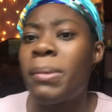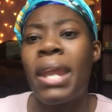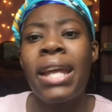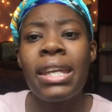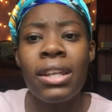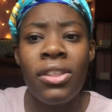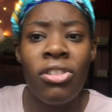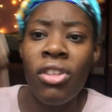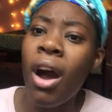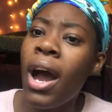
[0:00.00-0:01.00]
And I get a
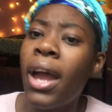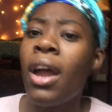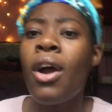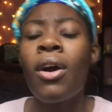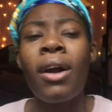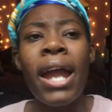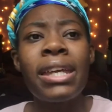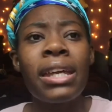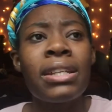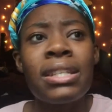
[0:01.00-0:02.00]
thought or I
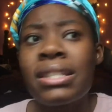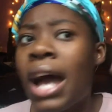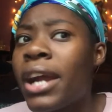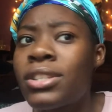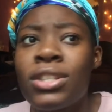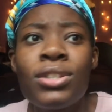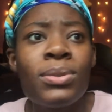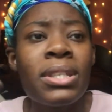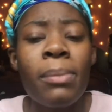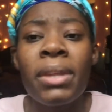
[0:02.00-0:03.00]
get a desire to do
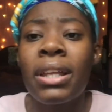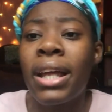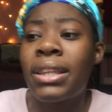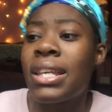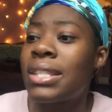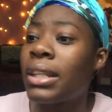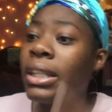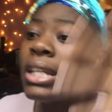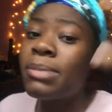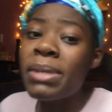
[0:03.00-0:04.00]
something like this that
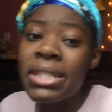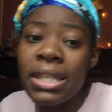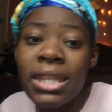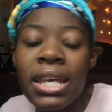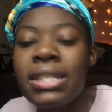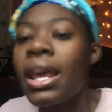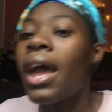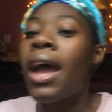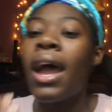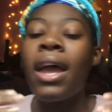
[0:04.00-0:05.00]
leads me to this.
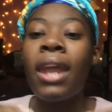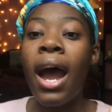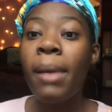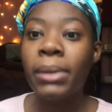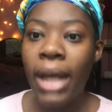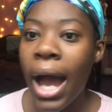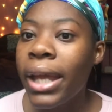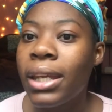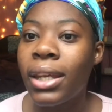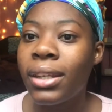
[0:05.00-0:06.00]
And I'm
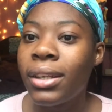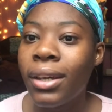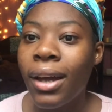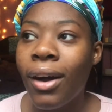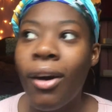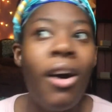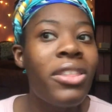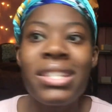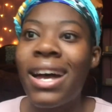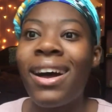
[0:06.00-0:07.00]
guided all
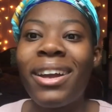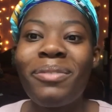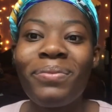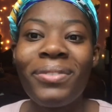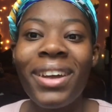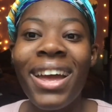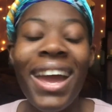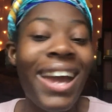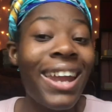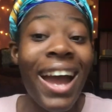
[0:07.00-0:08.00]
the time.
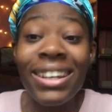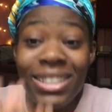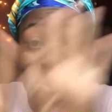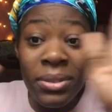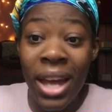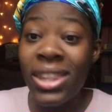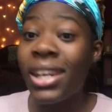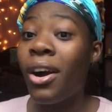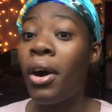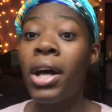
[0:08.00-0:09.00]
And I could do
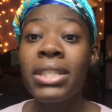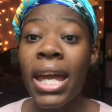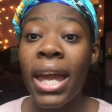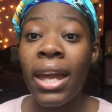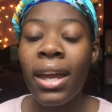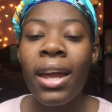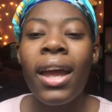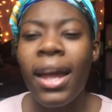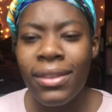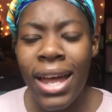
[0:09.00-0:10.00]
nothing all day.
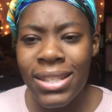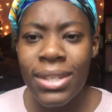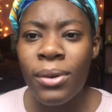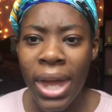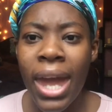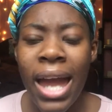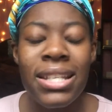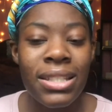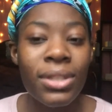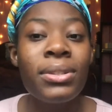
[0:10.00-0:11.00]
And that's okay. I
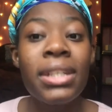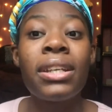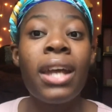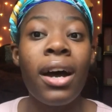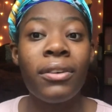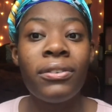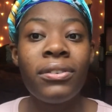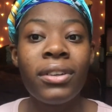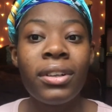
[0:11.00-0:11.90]
still did enough.